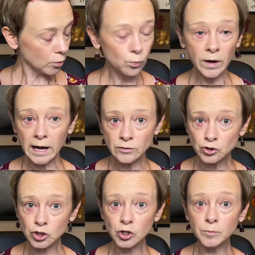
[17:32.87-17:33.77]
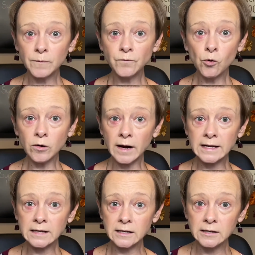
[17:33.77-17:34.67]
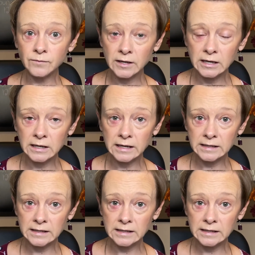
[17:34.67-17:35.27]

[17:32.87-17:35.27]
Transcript: What I'll do before I even